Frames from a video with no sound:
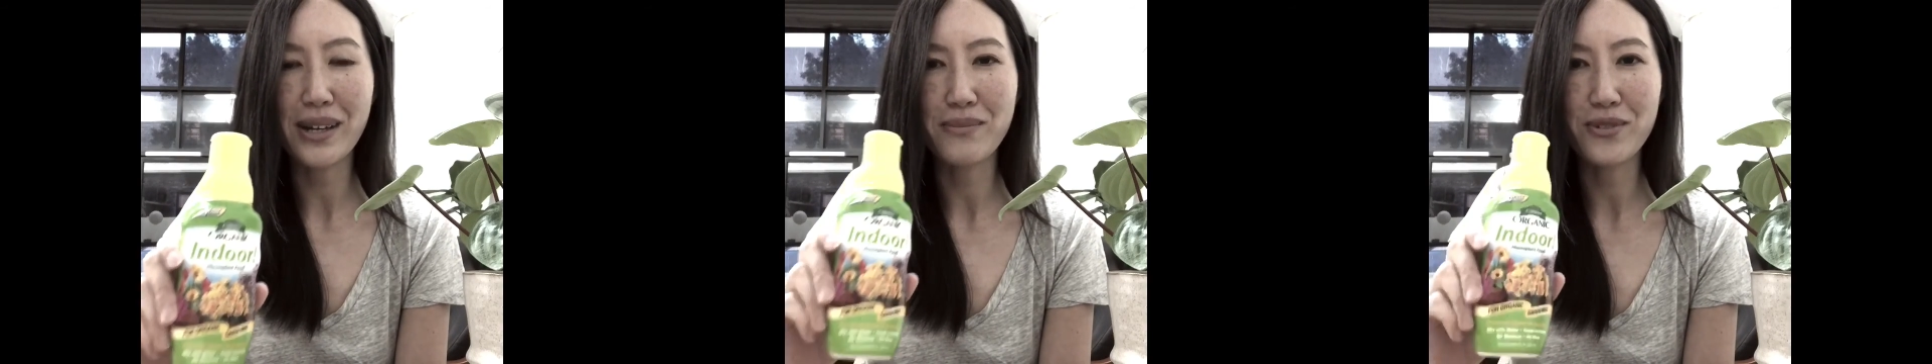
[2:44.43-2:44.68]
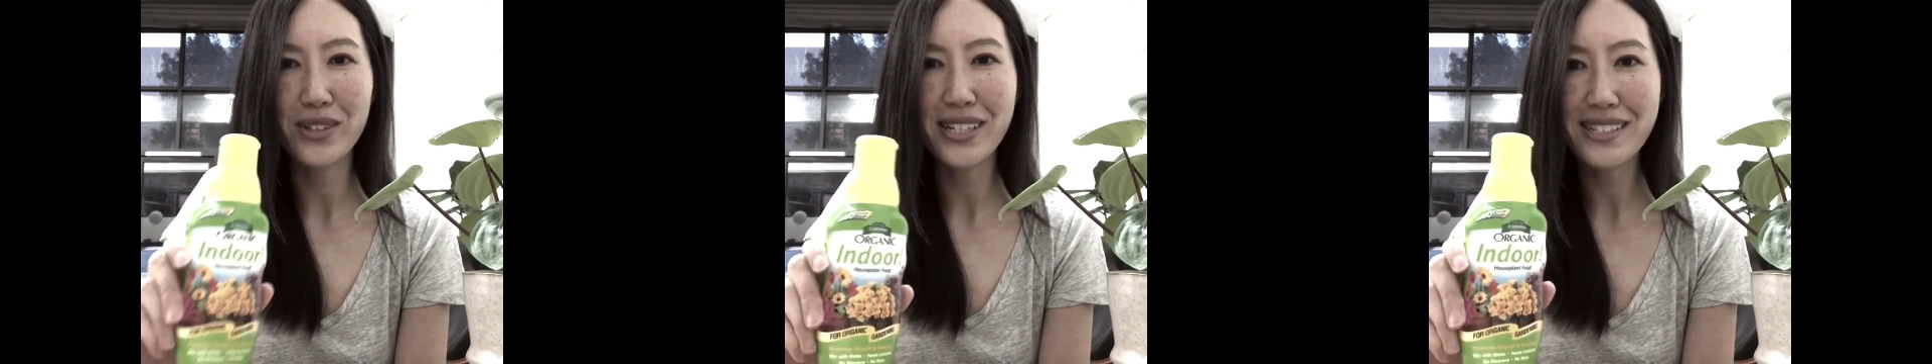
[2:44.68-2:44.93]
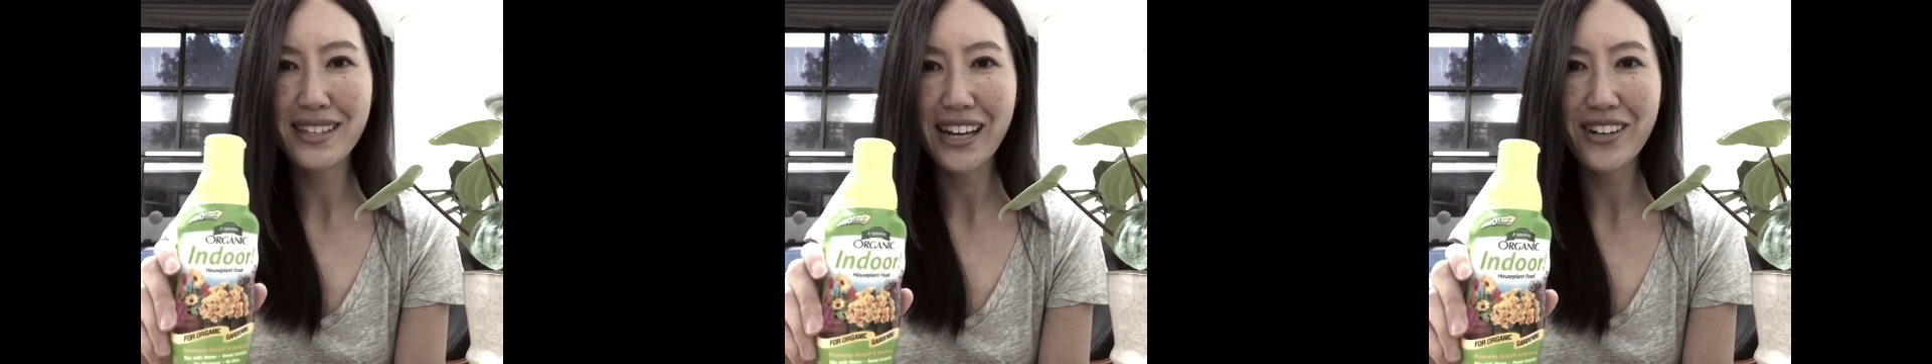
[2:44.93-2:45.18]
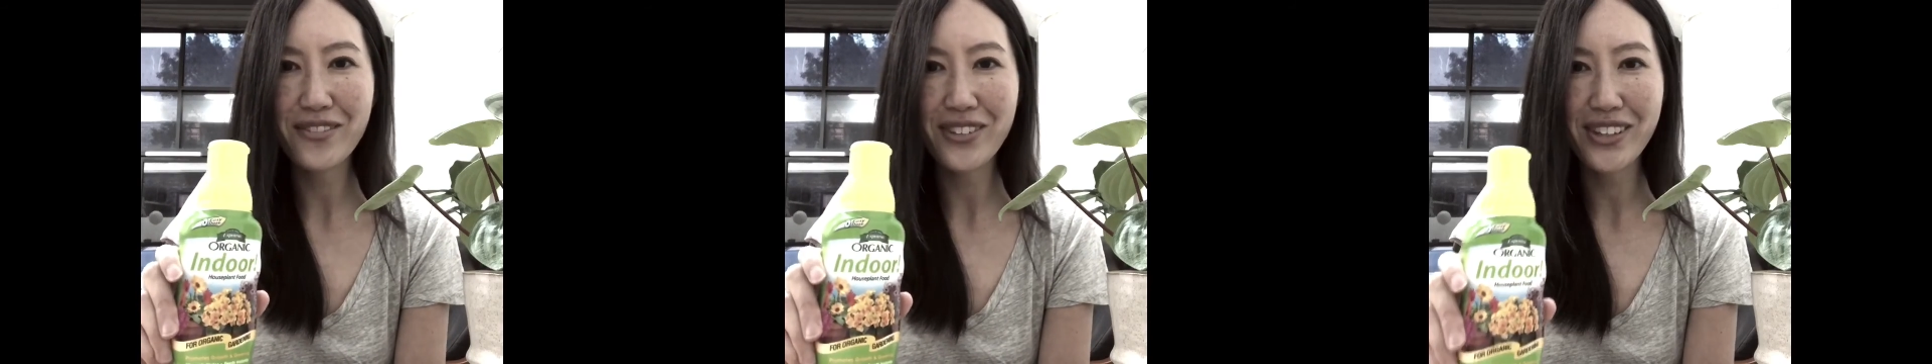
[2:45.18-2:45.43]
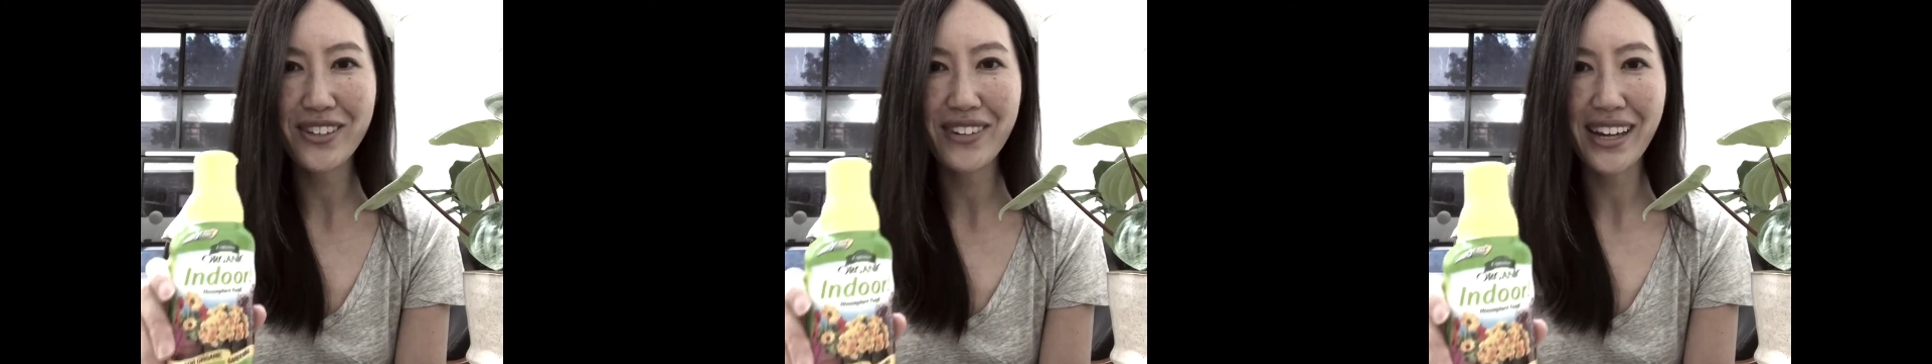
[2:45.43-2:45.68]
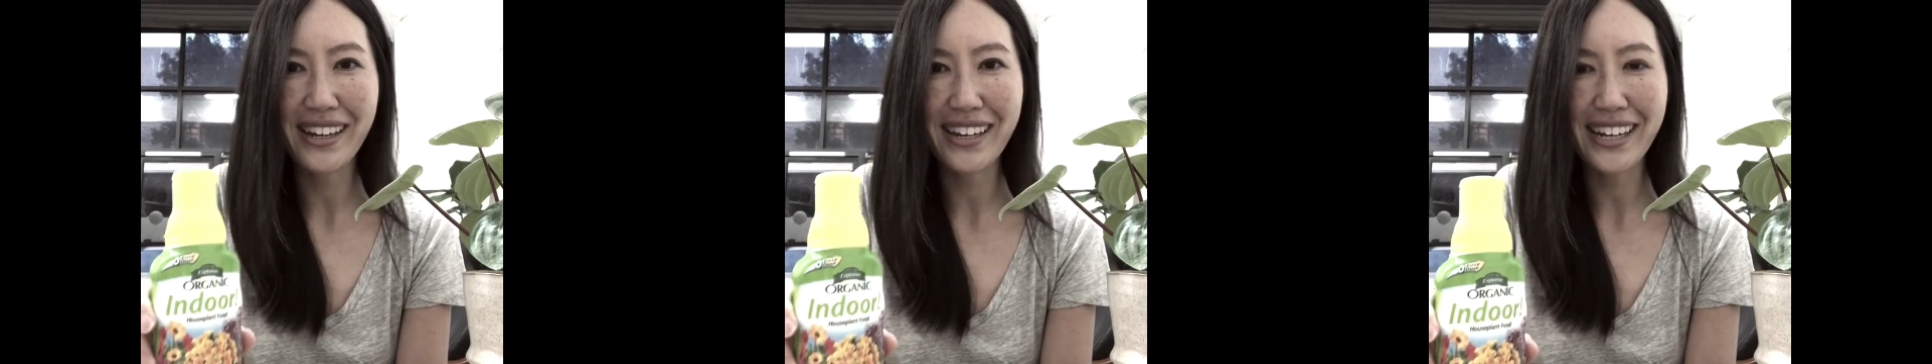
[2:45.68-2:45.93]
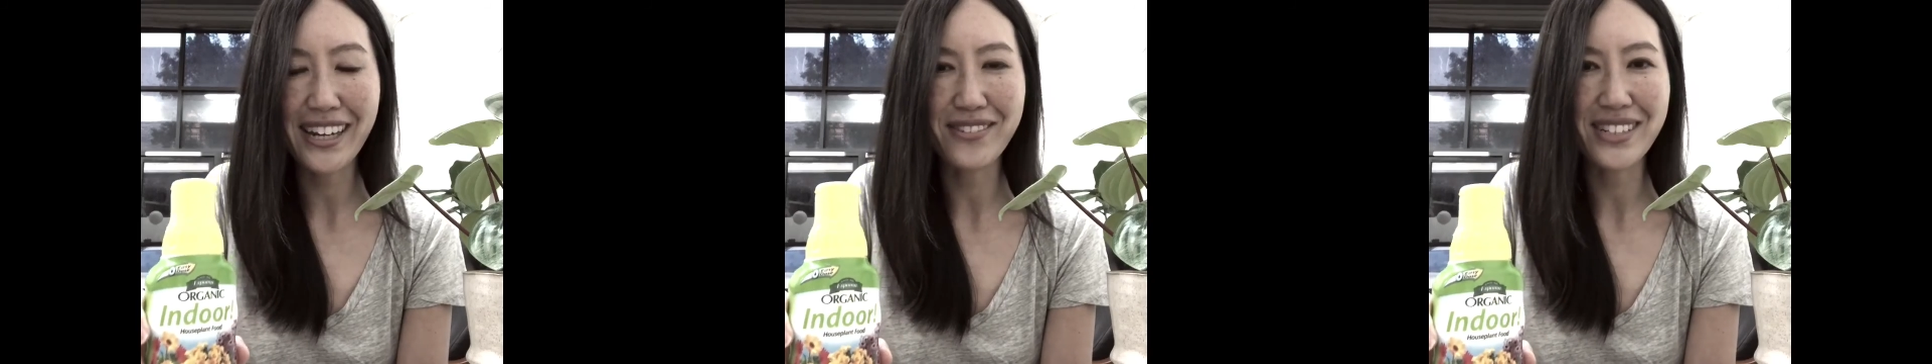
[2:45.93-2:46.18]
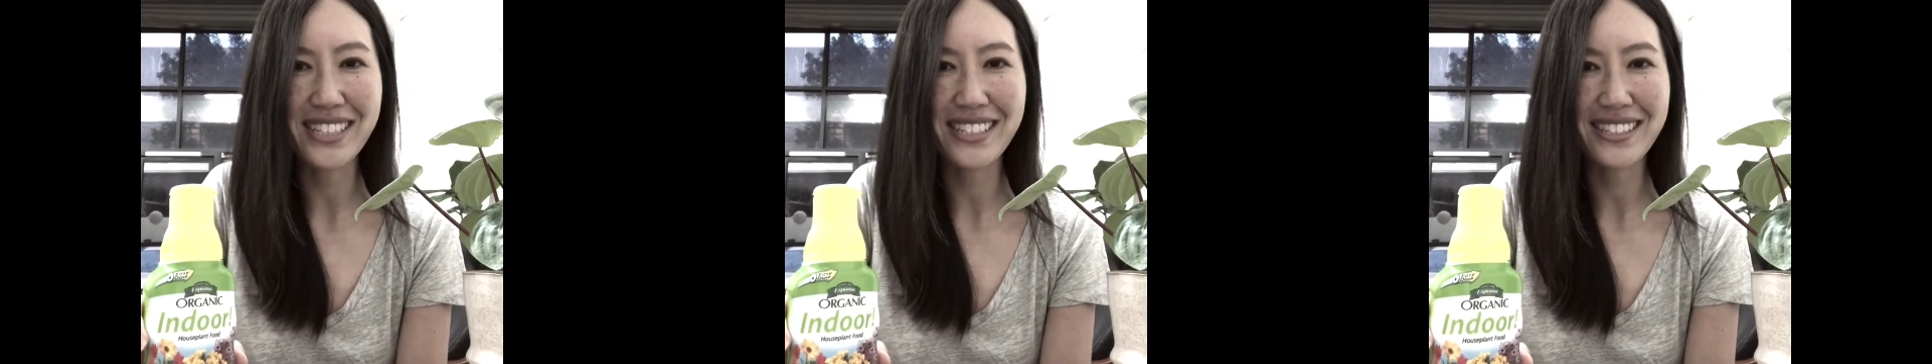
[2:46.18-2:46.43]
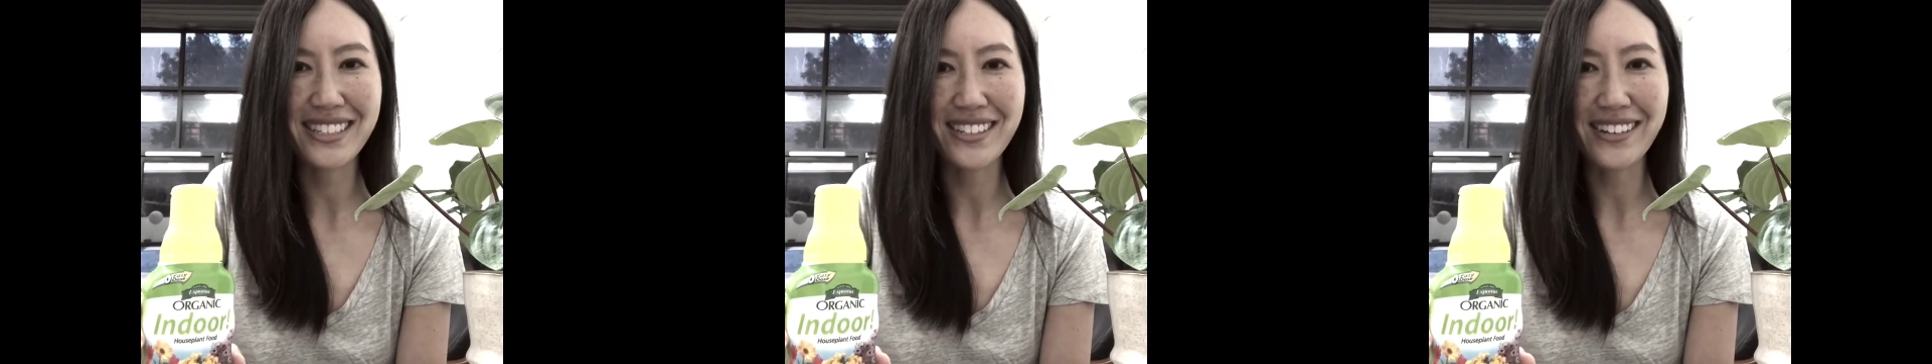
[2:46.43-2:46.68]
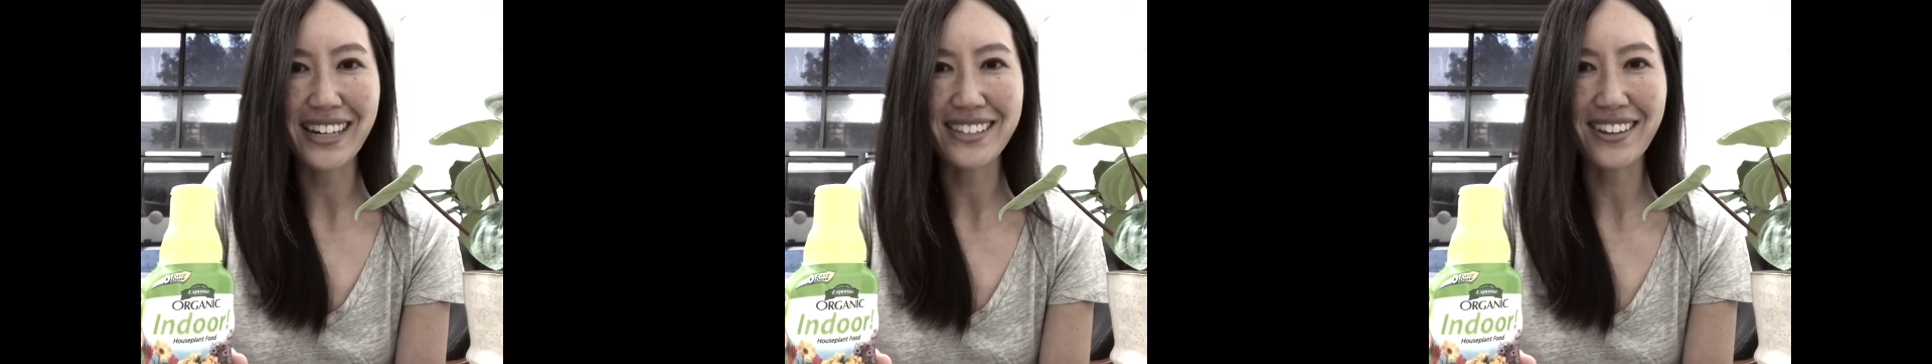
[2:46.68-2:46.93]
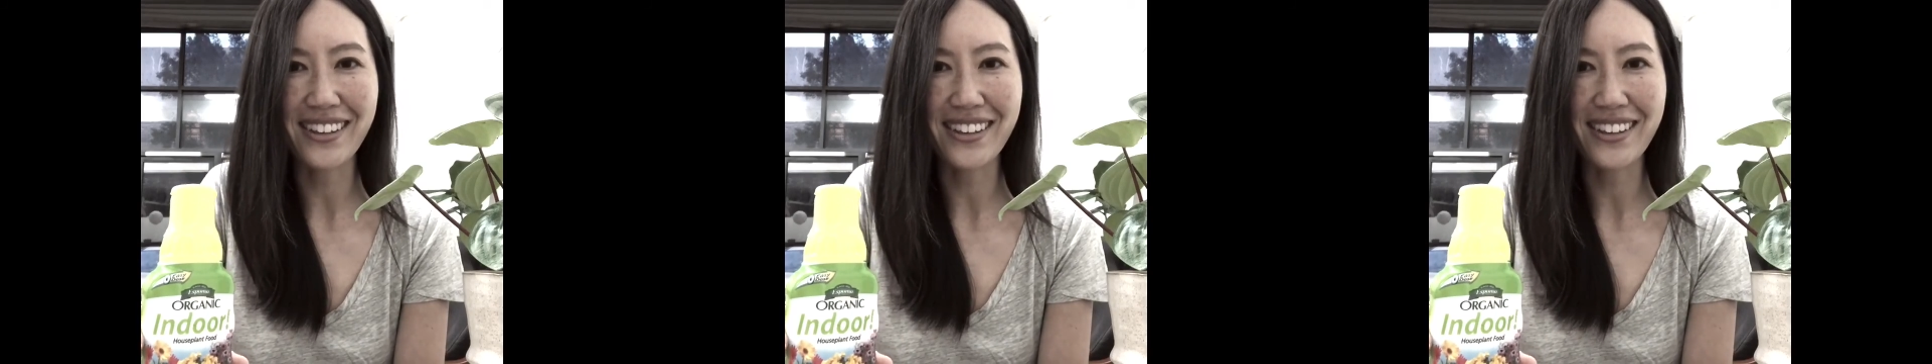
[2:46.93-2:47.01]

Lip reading: I'm really excited for the event. I can't wait to see you guys all